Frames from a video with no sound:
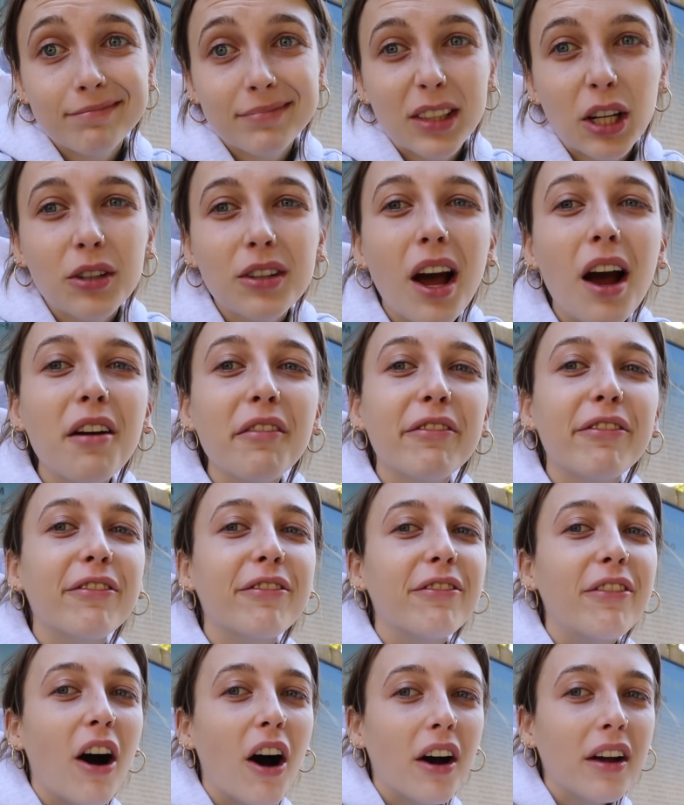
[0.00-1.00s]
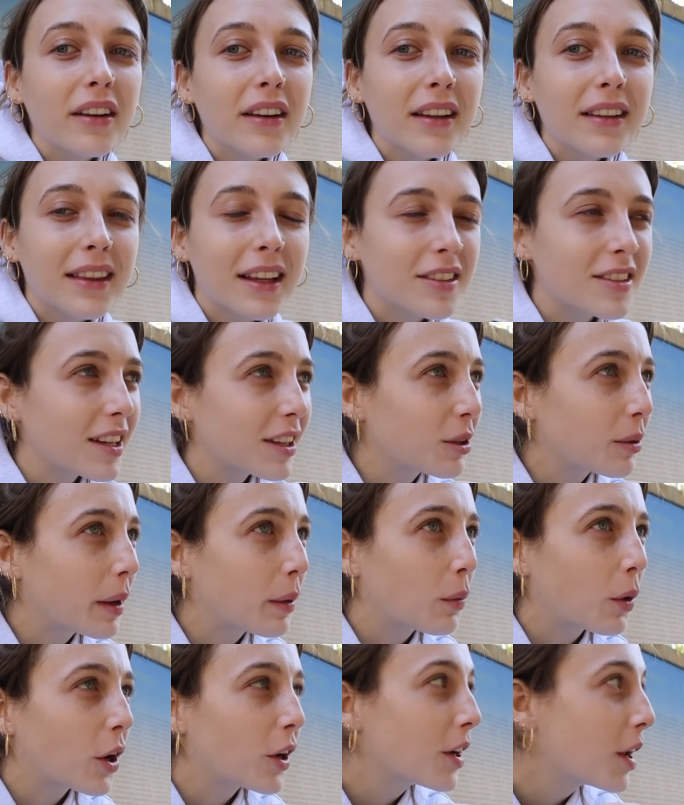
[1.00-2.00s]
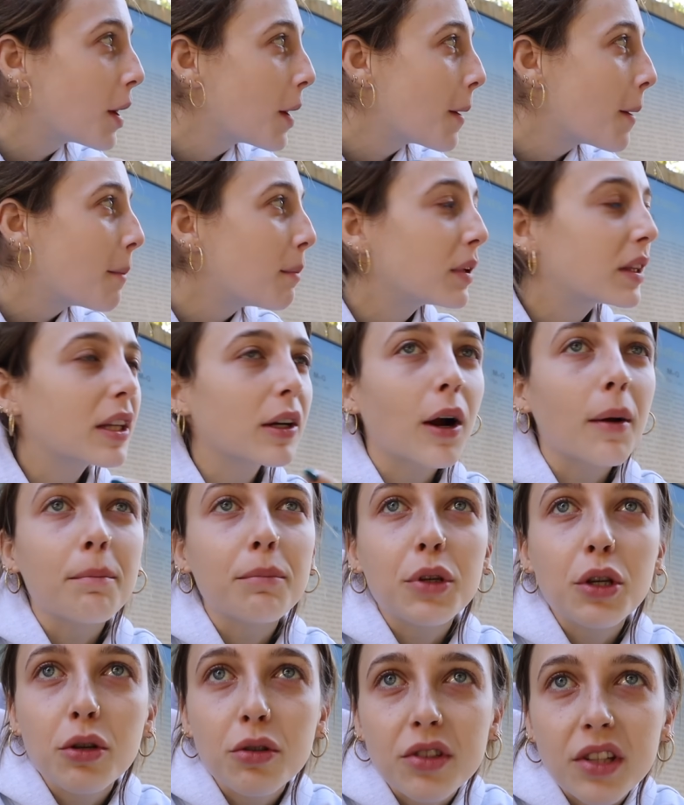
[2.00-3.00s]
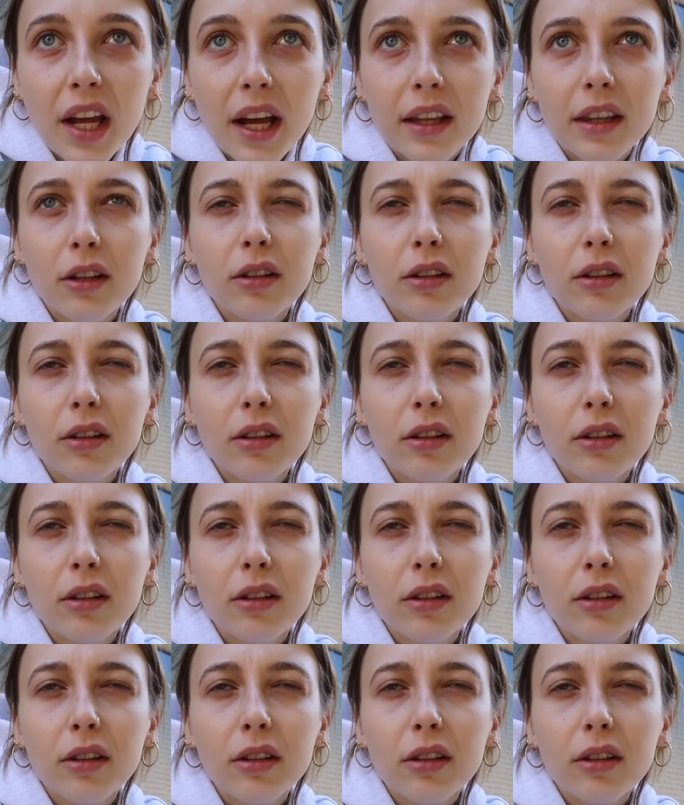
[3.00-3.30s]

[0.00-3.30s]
They're not fun, that's not the right word but they're amusing.